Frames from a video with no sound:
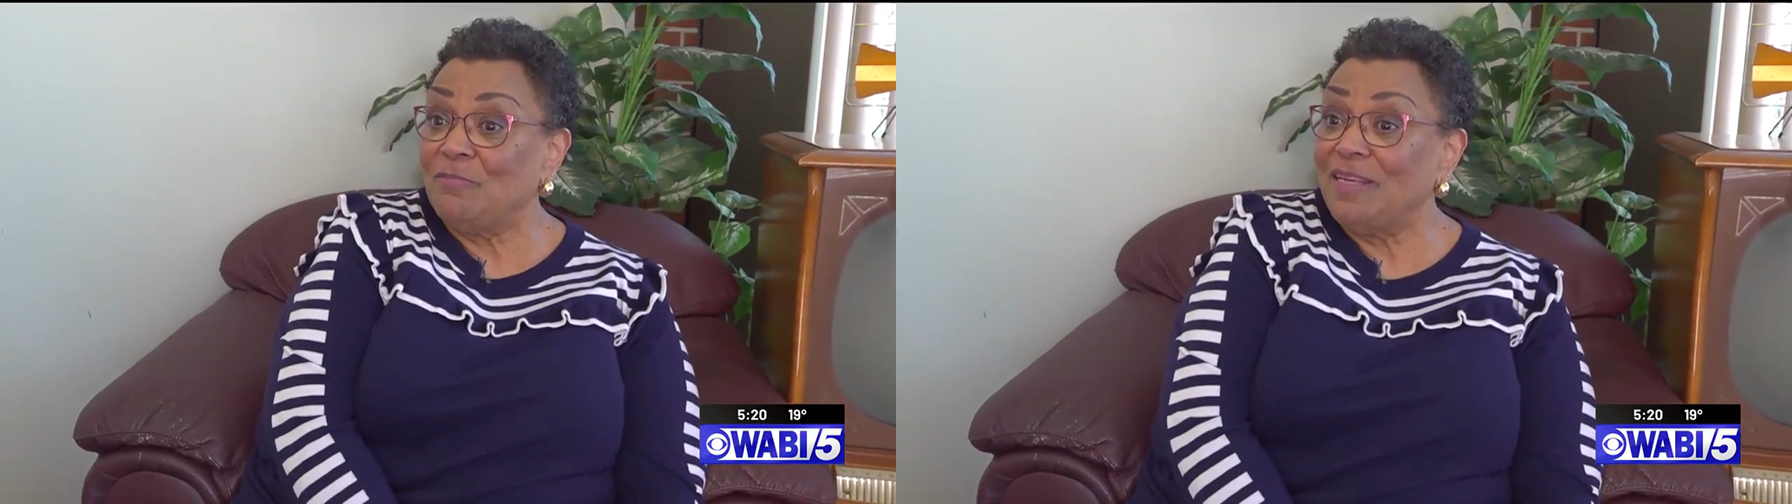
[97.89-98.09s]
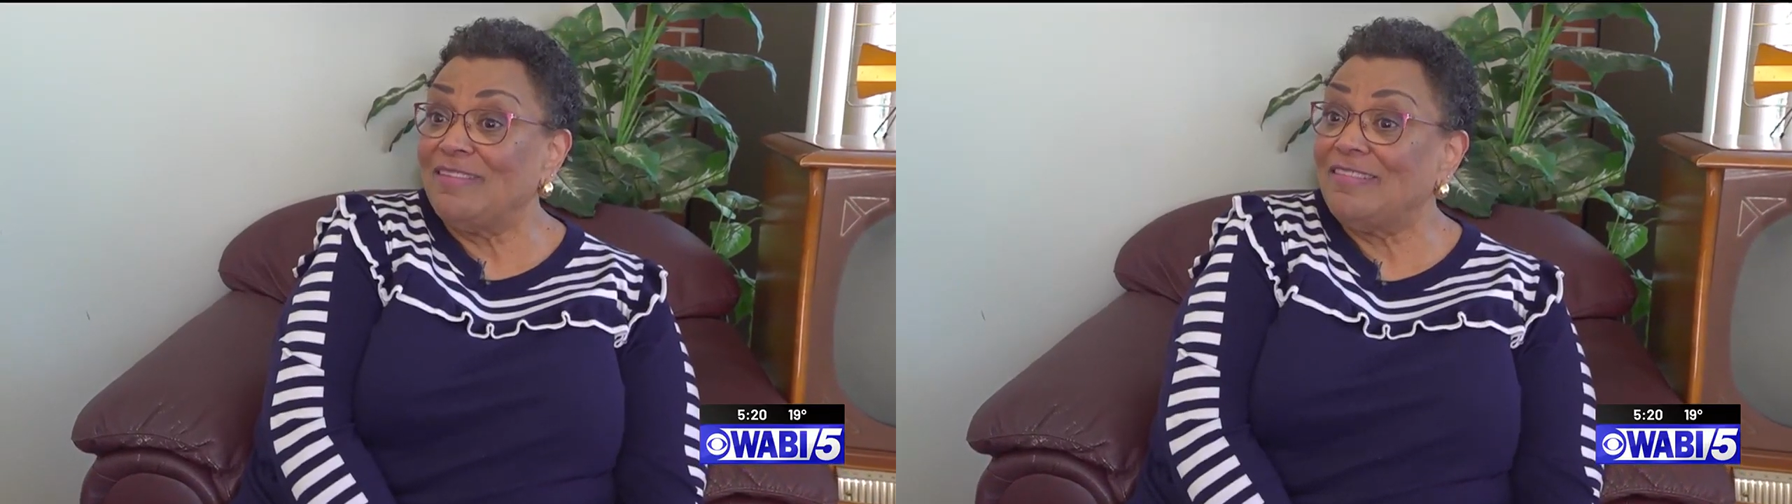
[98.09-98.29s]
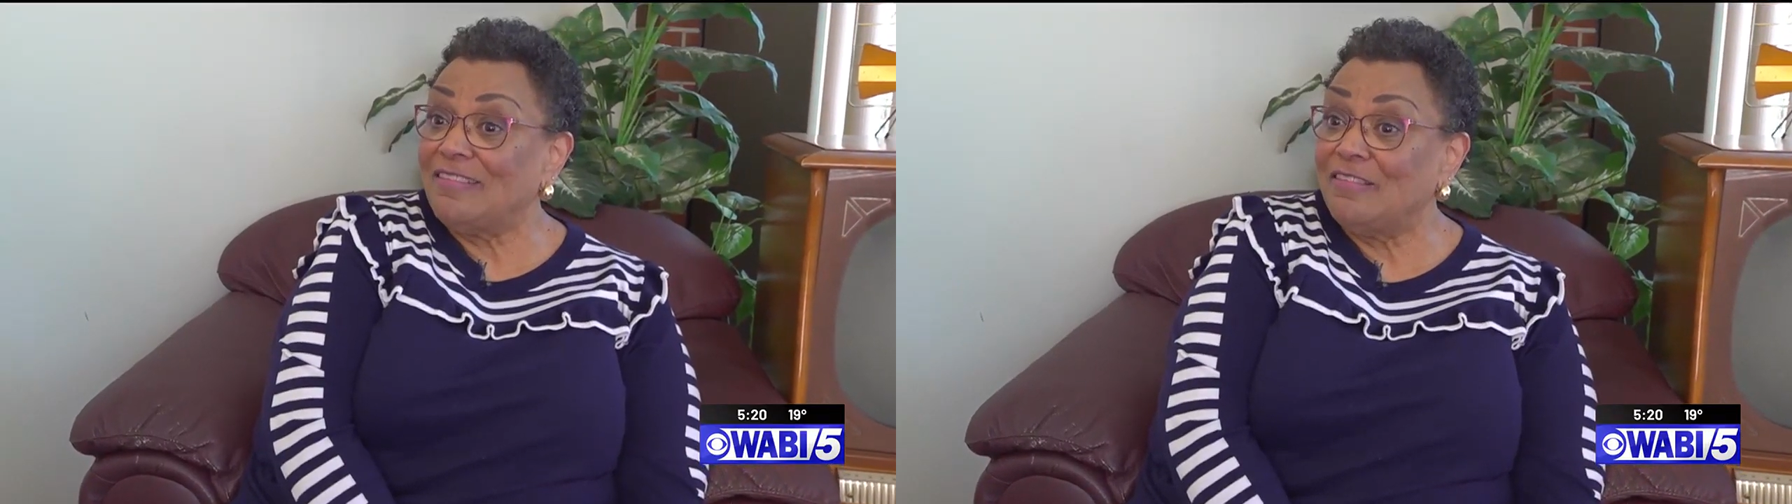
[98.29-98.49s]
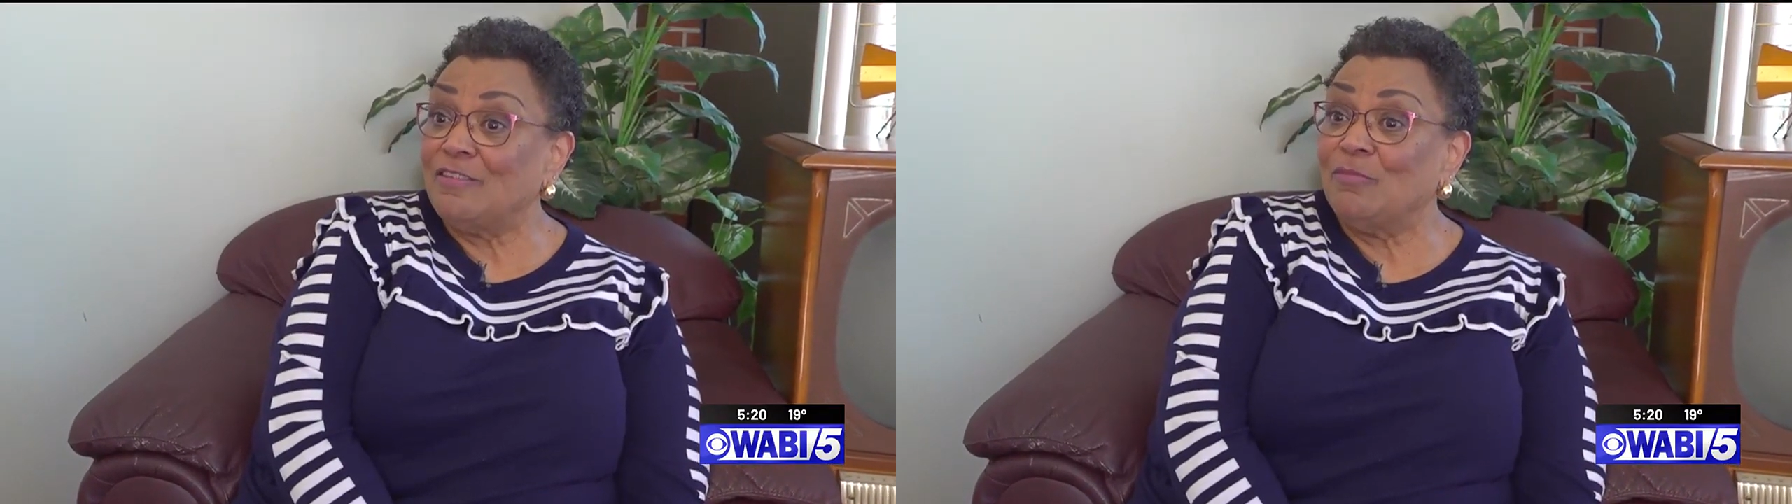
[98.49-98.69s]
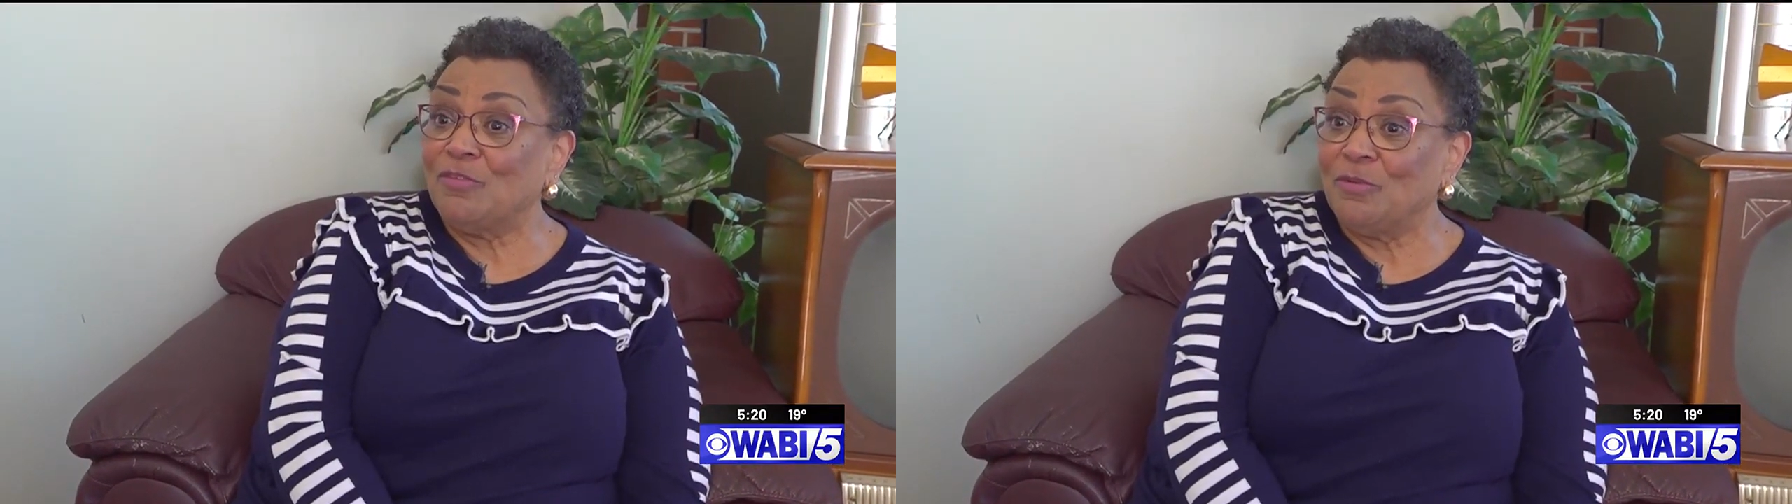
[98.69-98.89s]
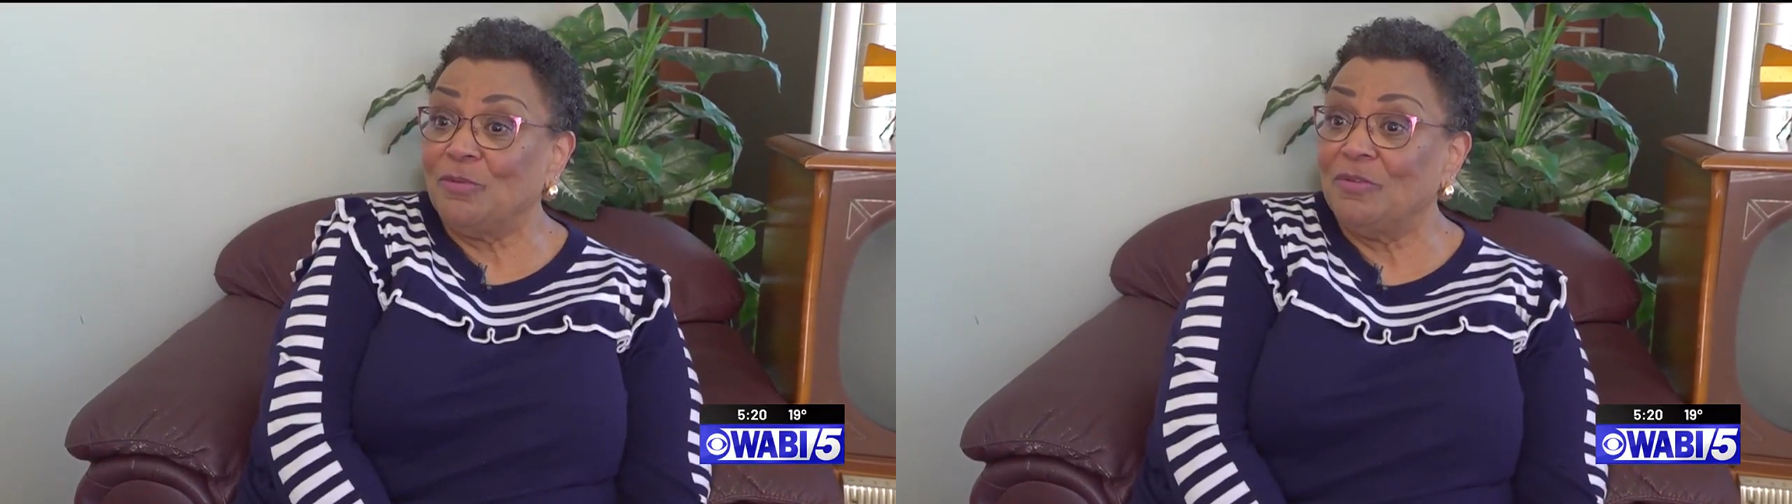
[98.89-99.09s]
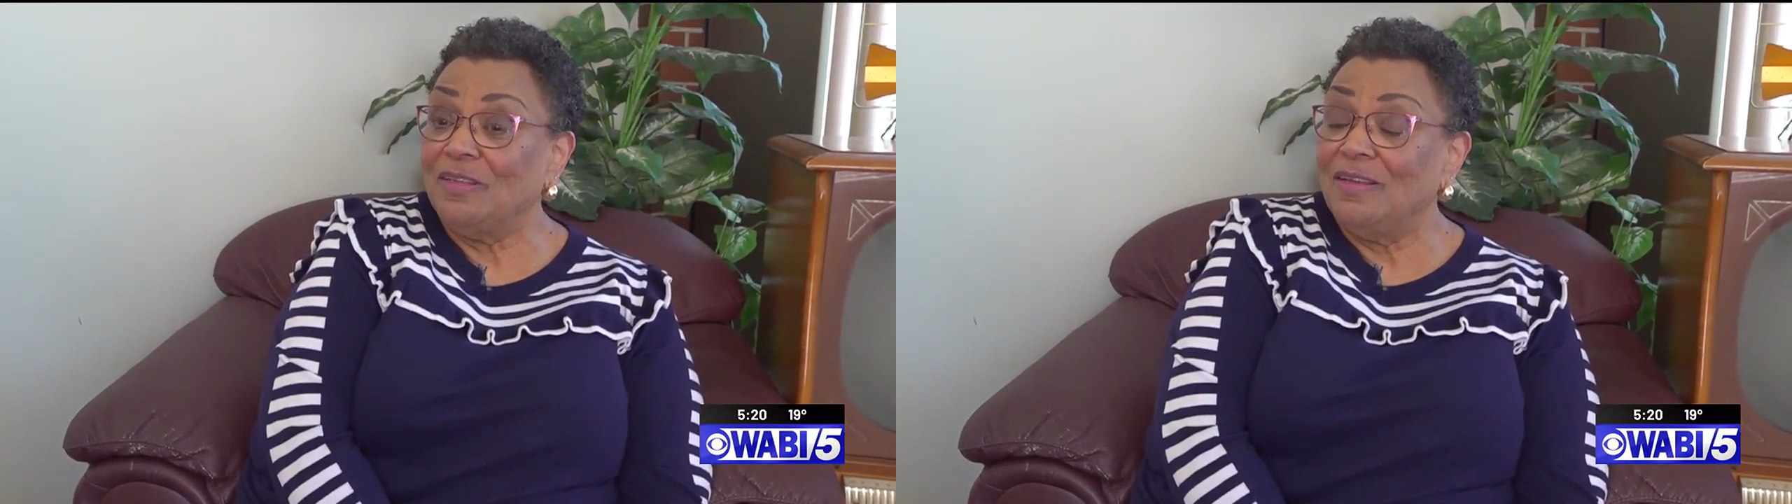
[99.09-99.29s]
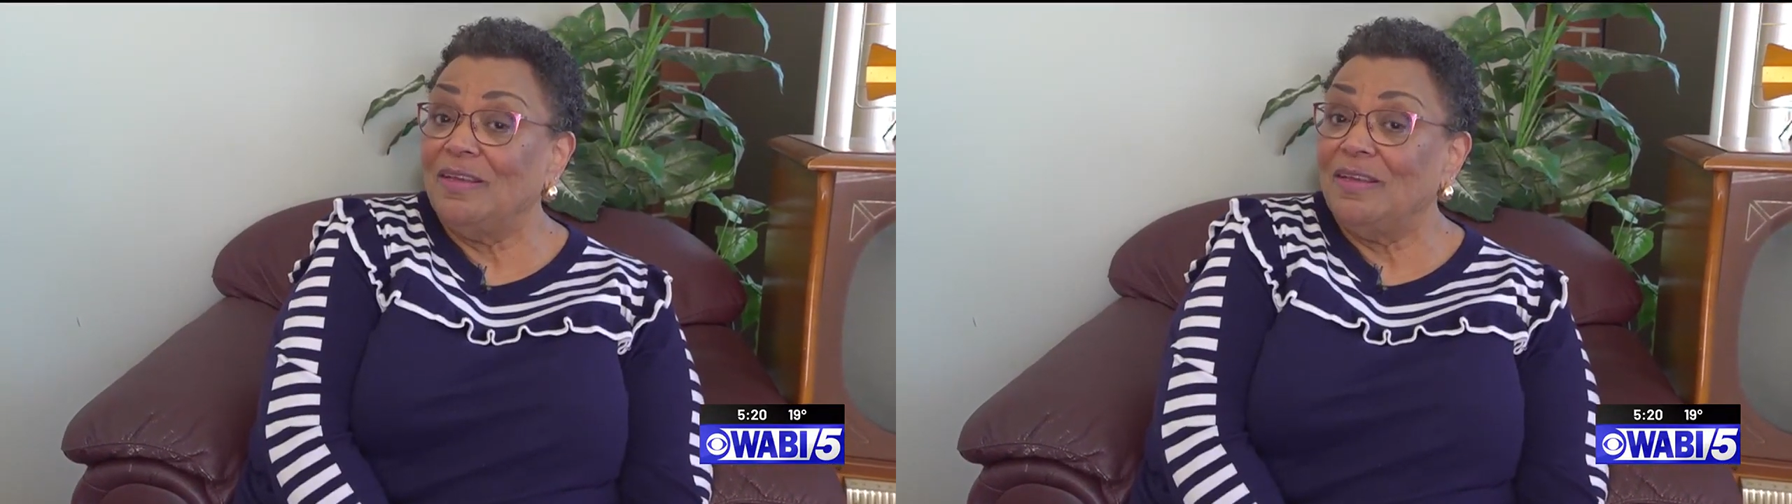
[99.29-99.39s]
of Maine system school